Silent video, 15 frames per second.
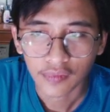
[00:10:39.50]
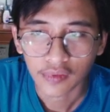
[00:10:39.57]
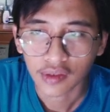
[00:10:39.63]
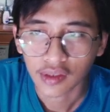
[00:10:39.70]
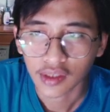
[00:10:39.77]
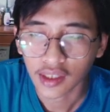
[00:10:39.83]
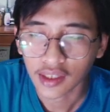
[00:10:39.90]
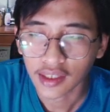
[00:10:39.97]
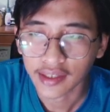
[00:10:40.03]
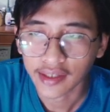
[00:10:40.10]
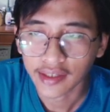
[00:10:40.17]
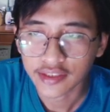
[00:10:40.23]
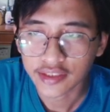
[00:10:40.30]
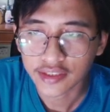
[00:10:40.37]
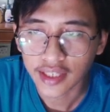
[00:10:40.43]
Okay, and
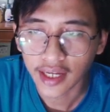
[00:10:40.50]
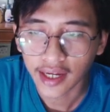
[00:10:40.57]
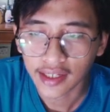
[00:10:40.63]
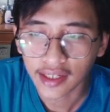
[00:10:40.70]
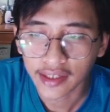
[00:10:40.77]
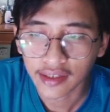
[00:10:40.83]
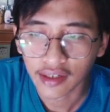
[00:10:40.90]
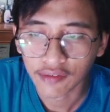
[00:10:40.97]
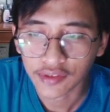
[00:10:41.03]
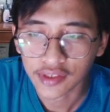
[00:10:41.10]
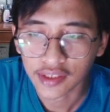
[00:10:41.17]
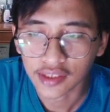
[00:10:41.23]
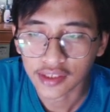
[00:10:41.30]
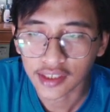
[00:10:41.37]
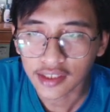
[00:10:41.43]
then just highlight
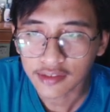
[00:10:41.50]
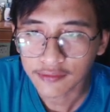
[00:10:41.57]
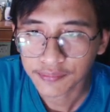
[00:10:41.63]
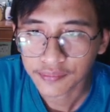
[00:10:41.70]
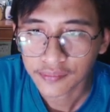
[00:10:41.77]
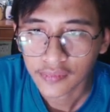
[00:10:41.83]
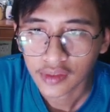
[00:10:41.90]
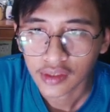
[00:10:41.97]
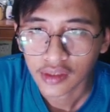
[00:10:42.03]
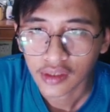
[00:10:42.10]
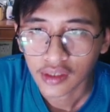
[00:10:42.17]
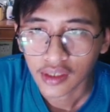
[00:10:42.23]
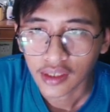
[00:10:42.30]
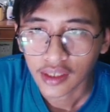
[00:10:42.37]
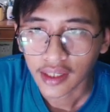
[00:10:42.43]
everything again.
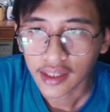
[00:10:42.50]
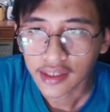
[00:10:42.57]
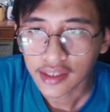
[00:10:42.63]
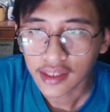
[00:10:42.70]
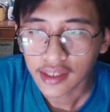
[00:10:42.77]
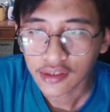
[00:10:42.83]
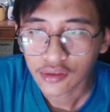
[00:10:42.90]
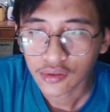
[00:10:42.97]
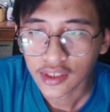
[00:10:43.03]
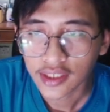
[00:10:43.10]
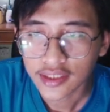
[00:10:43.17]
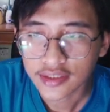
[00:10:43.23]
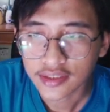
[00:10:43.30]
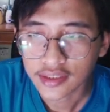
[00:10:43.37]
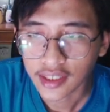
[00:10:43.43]
And then you
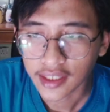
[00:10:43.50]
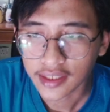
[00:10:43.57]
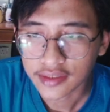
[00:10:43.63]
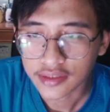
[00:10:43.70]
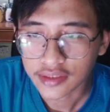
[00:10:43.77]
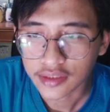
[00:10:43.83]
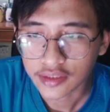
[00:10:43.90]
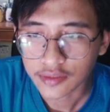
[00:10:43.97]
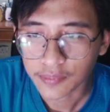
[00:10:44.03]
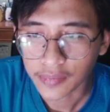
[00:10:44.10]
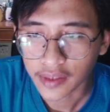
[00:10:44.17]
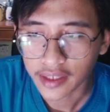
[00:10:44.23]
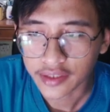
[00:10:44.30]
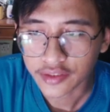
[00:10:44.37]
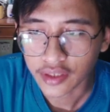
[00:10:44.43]
guys can just
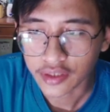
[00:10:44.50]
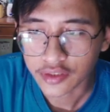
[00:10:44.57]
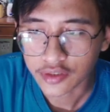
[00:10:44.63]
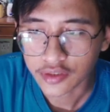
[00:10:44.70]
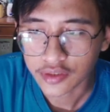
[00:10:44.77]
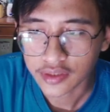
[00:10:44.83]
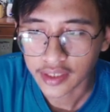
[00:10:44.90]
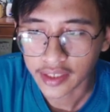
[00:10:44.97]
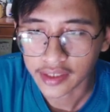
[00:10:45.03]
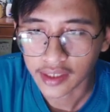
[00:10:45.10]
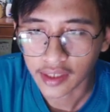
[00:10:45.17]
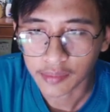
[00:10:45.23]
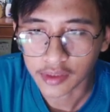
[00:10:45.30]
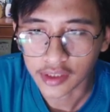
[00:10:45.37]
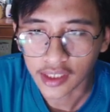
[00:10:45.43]
press tidy
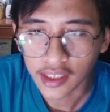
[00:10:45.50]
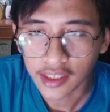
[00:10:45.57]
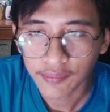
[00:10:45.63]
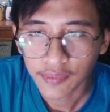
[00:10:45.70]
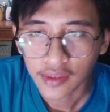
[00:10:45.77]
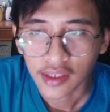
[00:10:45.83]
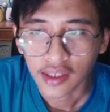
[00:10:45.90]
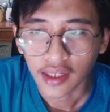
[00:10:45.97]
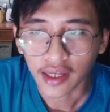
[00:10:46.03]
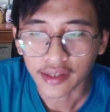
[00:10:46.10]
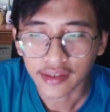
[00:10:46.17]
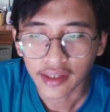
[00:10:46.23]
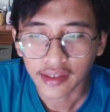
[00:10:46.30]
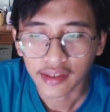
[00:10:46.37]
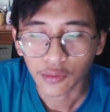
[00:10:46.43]
up again,
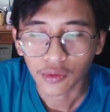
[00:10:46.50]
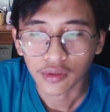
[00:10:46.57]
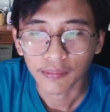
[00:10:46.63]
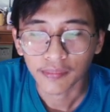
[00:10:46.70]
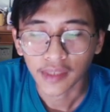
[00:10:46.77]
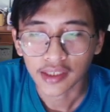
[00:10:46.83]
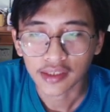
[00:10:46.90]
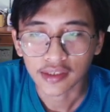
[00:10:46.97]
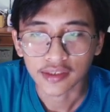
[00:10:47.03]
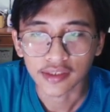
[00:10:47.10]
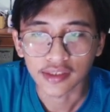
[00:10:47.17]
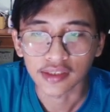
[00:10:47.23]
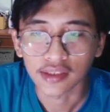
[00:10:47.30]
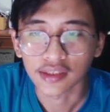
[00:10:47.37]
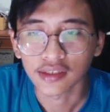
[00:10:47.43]
and then it will make
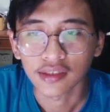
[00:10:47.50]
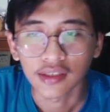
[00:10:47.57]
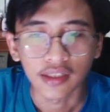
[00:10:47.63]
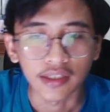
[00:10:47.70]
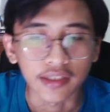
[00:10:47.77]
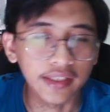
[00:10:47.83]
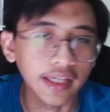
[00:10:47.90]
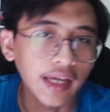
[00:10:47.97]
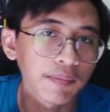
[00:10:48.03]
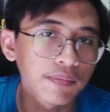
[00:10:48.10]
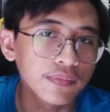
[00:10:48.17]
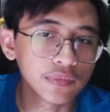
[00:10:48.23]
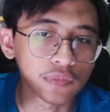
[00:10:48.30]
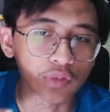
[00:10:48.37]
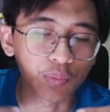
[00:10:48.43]
the gap
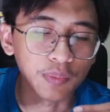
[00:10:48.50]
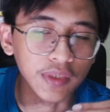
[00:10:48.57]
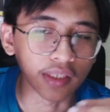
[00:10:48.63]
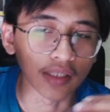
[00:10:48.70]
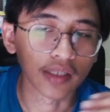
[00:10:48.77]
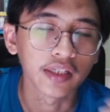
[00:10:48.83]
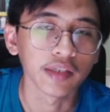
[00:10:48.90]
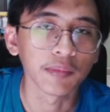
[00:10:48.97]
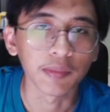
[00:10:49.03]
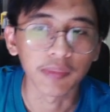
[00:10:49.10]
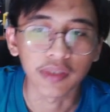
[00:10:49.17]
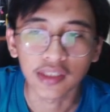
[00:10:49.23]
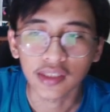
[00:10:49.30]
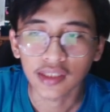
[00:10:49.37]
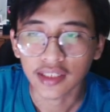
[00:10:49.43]
to be a little bit
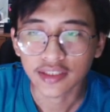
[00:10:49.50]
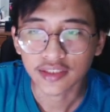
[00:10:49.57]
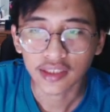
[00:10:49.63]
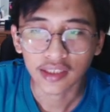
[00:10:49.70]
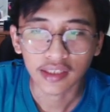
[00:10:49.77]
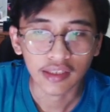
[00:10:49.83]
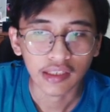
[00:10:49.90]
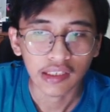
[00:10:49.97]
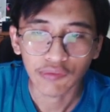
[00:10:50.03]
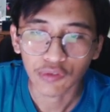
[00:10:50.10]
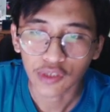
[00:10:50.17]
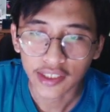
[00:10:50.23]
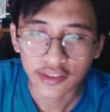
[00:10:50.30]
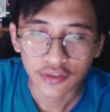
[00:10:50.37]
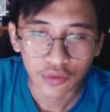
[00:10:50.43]
bigger. Let's say if you
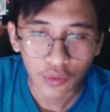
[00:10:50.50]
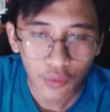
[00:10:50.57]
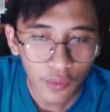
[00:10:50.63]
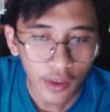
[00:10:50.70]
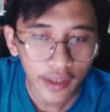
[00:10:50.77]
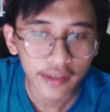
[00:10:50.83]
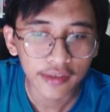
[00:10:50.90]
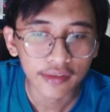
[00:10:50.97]
guys don't want